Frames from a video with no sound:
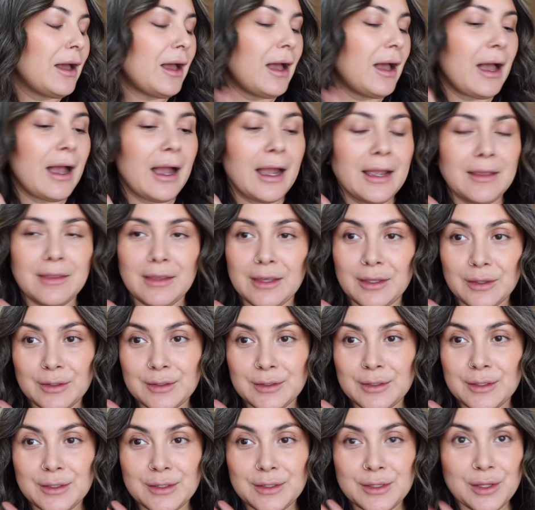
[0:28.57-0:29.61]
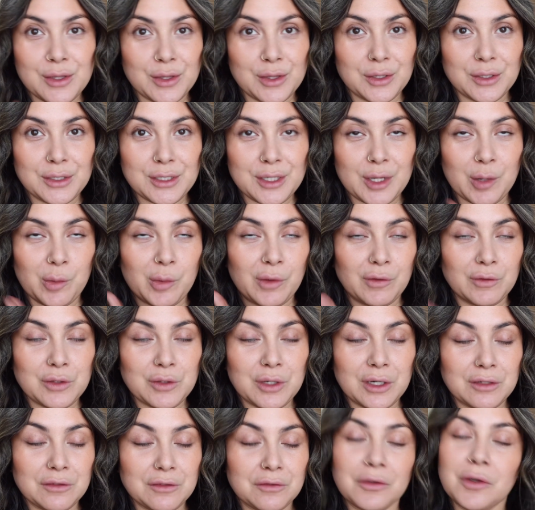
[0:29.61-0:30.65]
I think this is the 3rd time I've
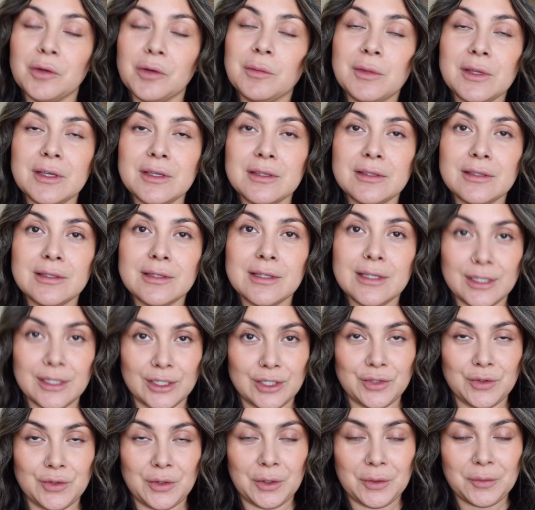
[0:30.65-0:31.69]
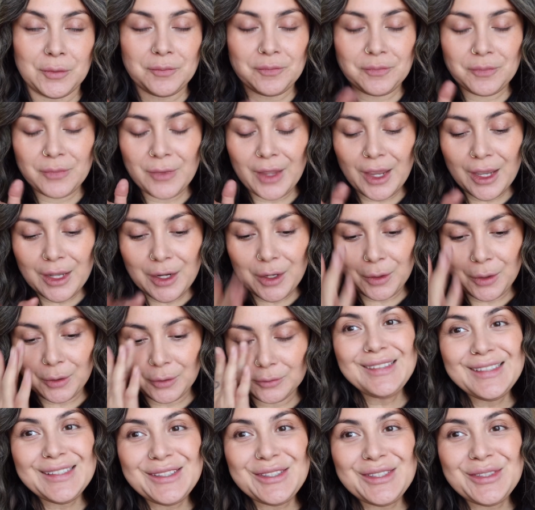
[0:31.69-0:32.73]
tried to film this intro.
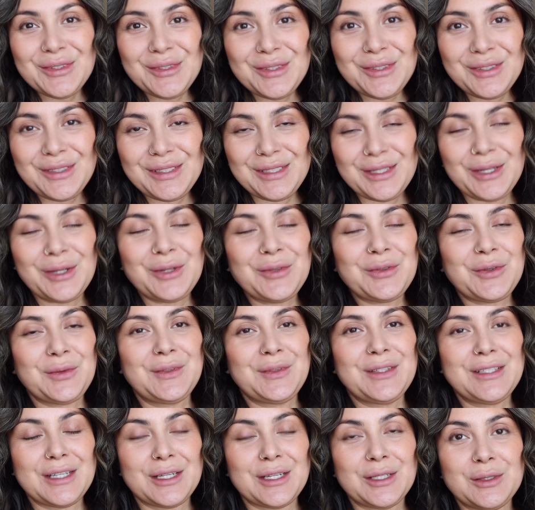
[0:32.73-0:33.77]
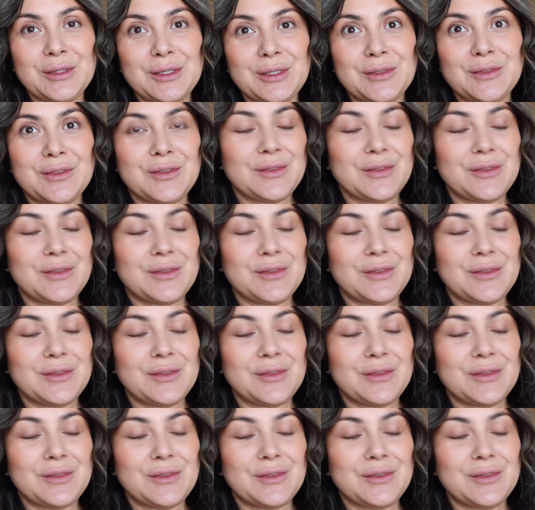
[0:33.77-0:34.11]
Anywho, so as you can tell from the title of the